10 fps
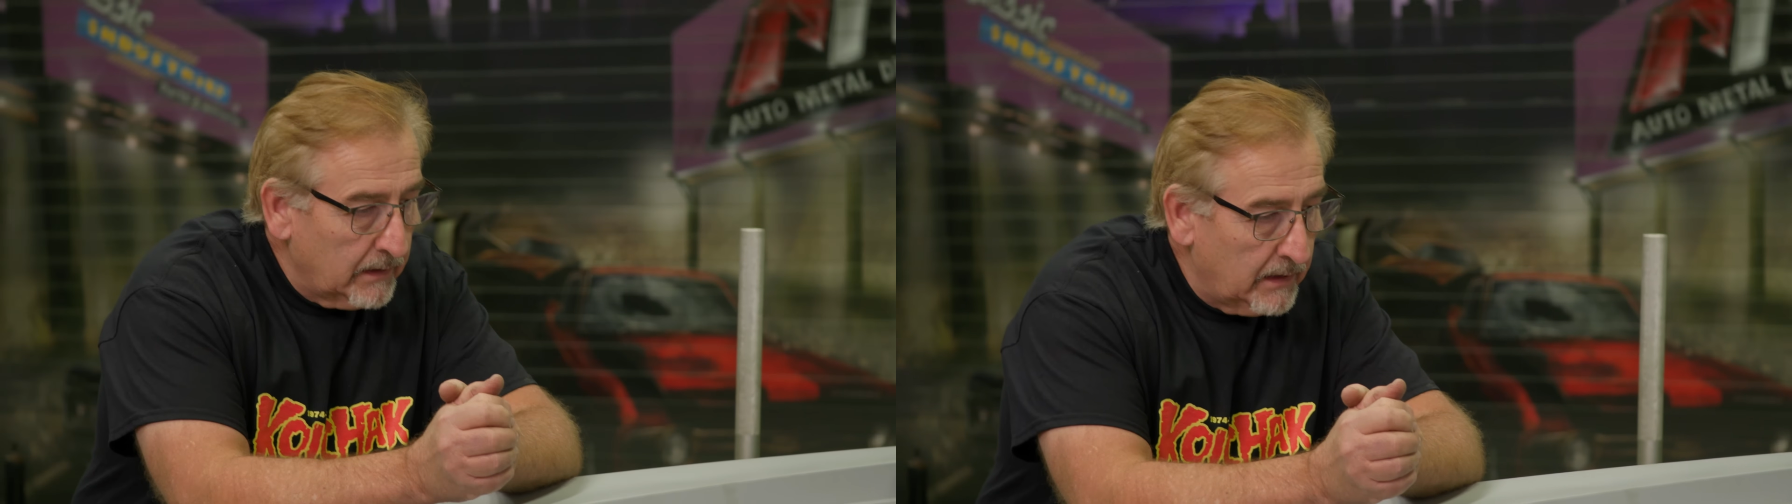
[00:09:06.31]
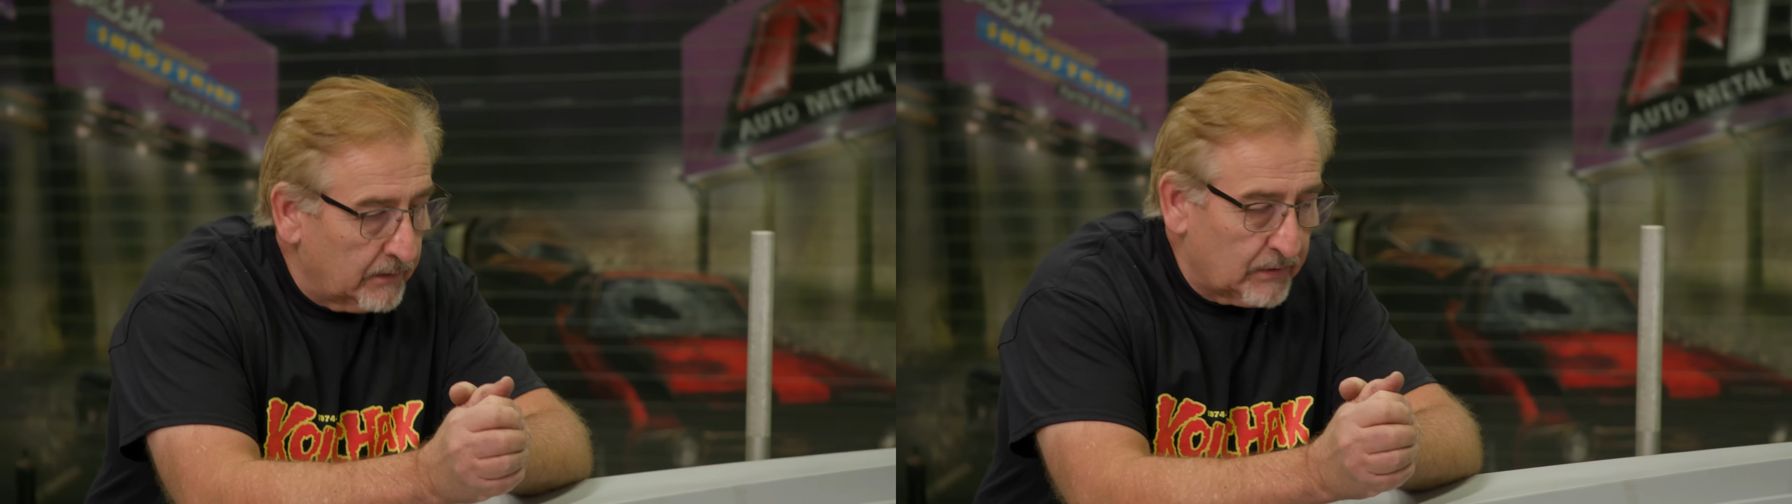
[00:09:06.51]

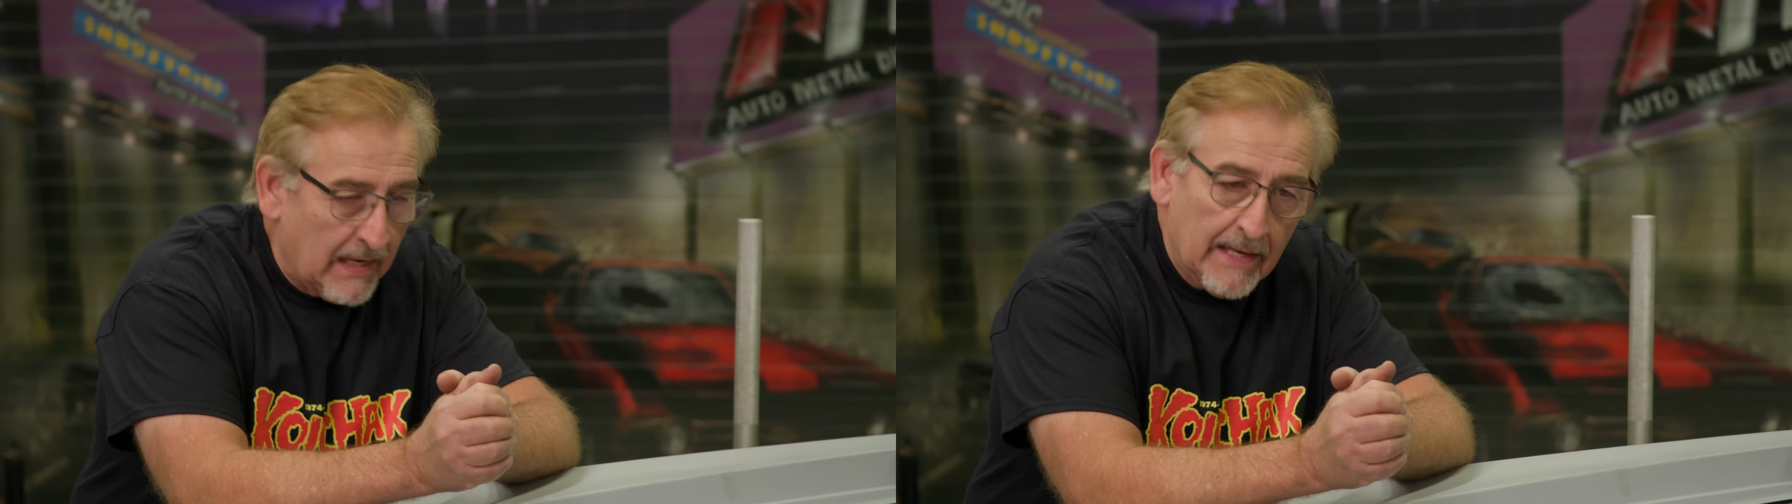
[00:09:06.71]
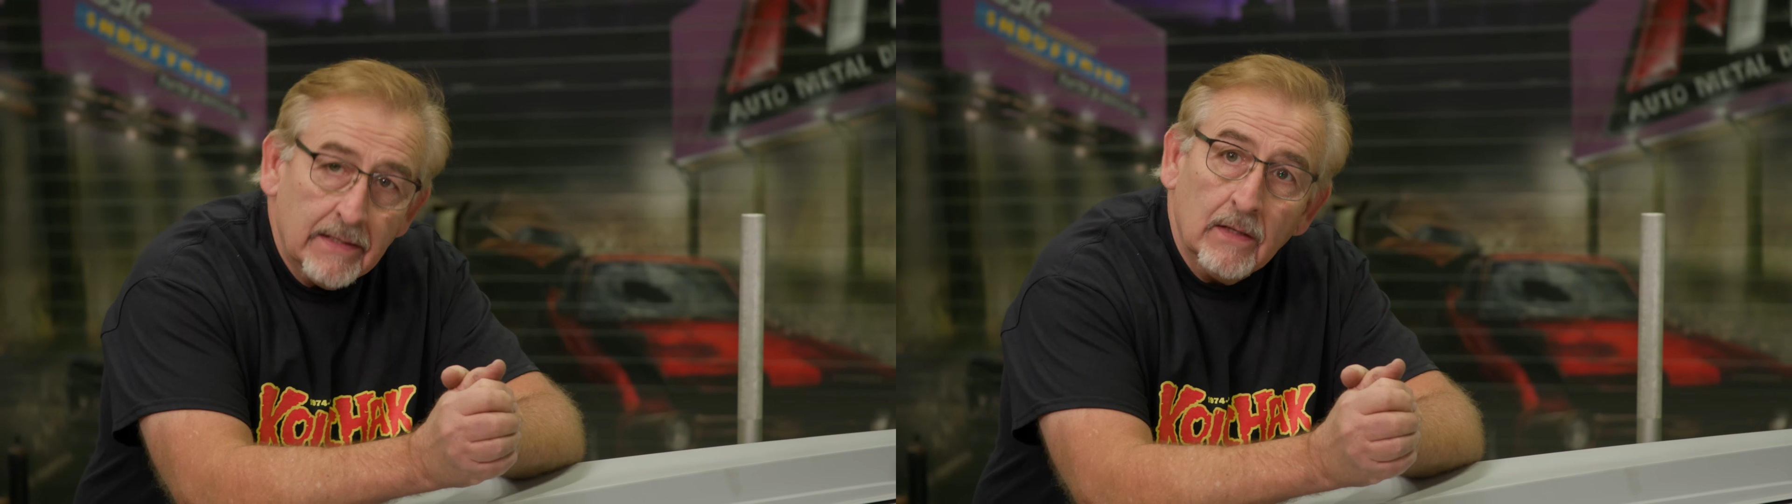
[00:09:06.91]
hit his
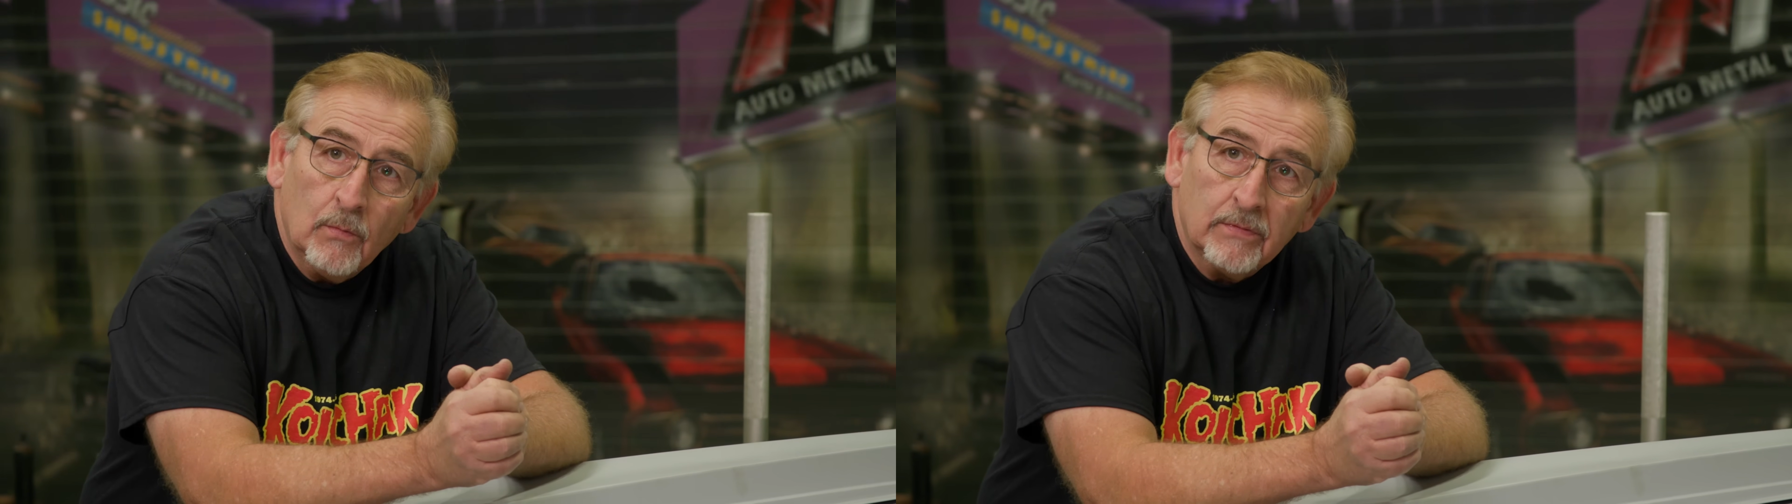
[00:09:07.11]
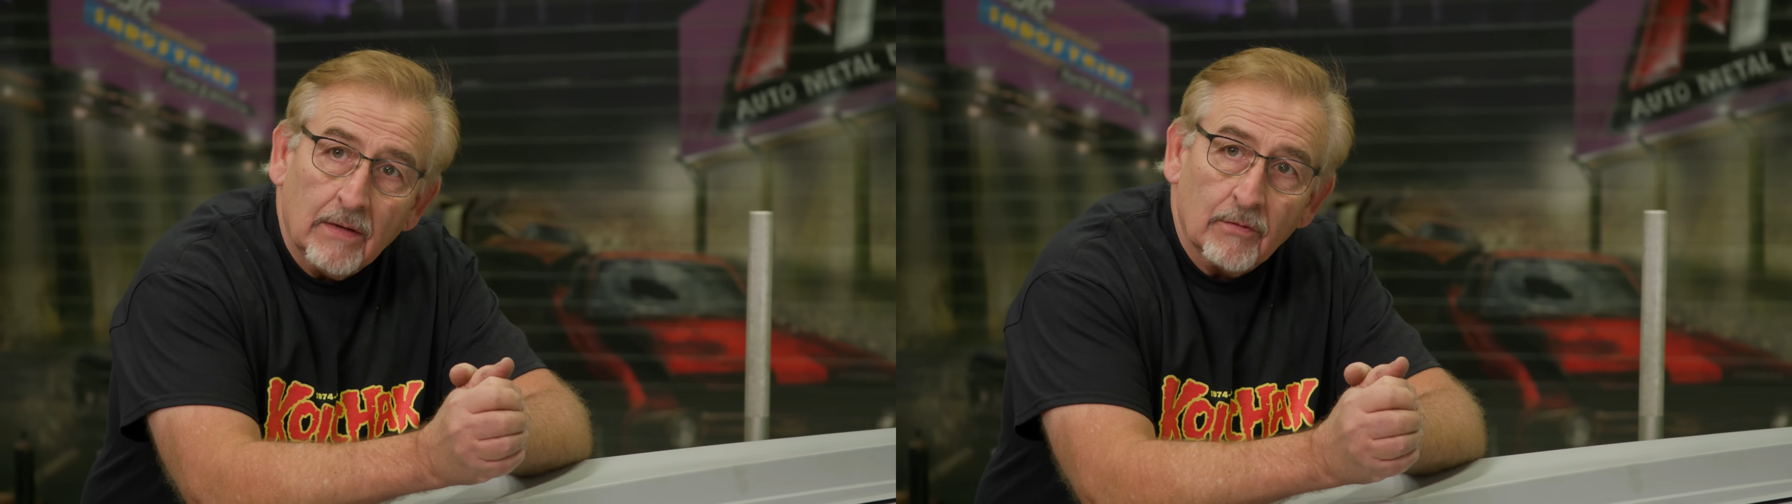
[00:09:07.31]
head, and it
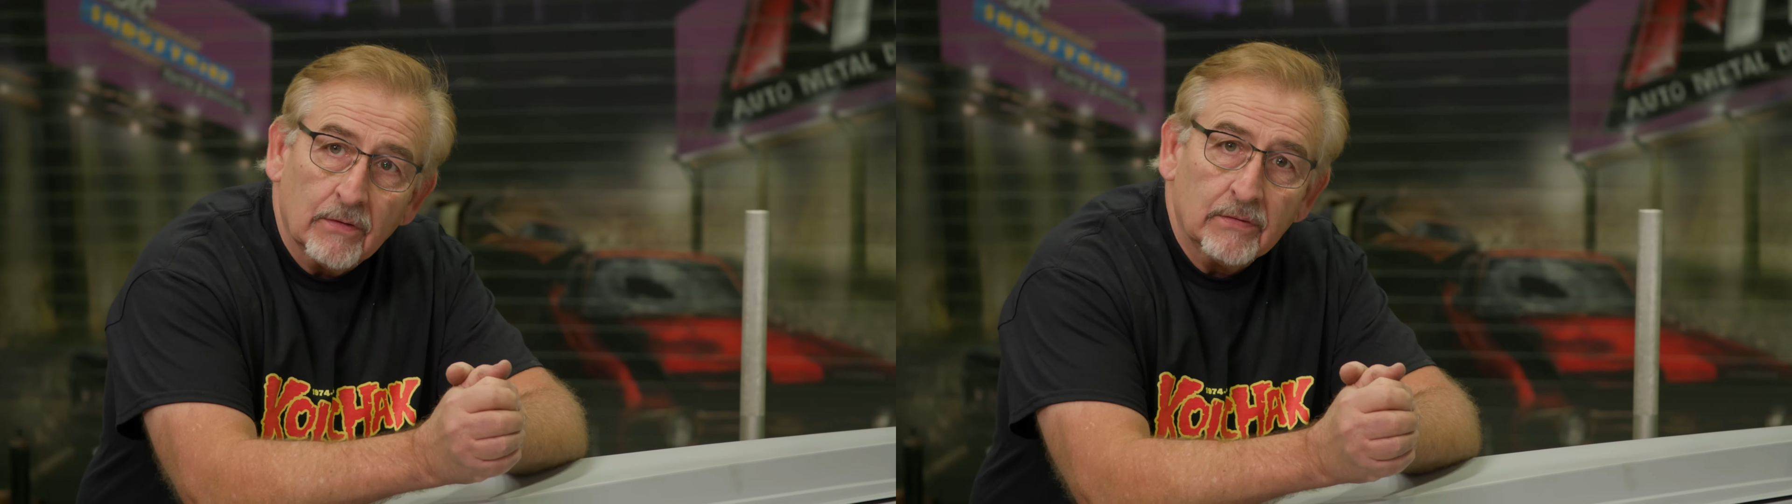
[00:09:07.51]
was never the